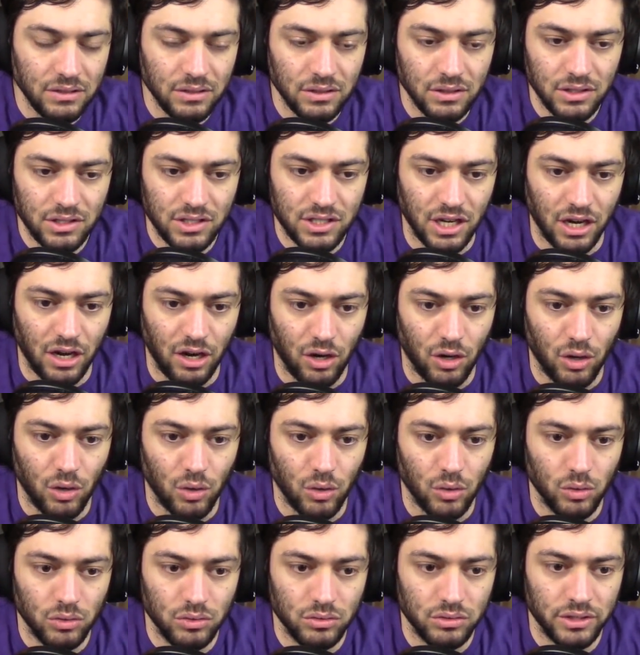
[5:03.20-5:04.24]

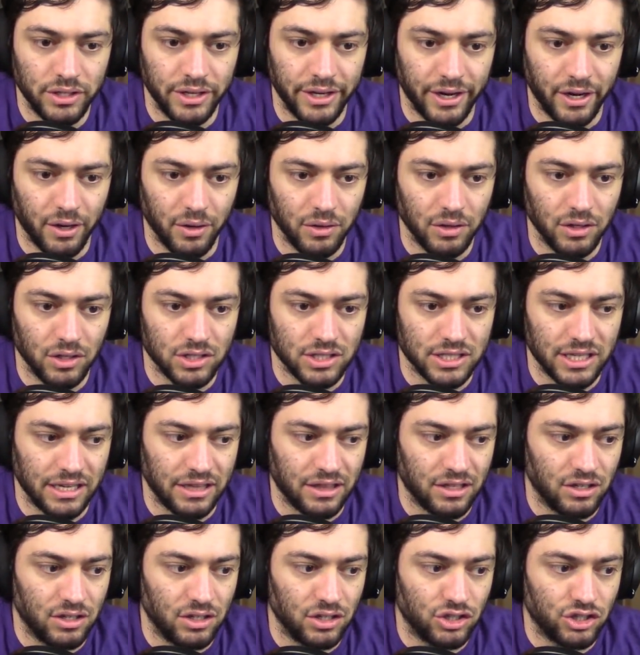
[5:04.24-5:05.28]
So, it looks like
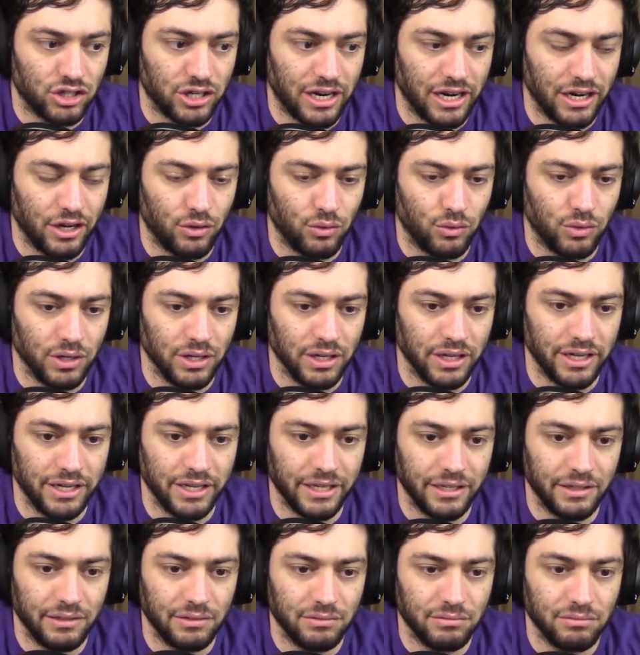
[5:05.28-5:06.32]
they're trying to
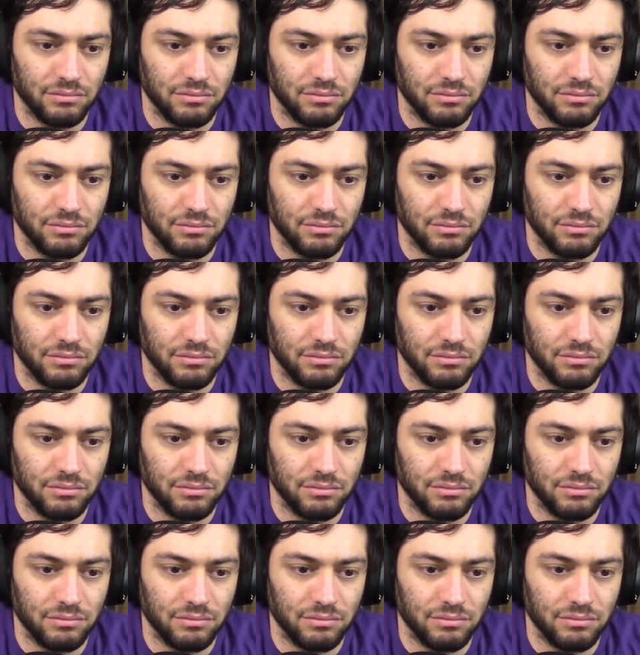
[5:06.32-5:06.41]
really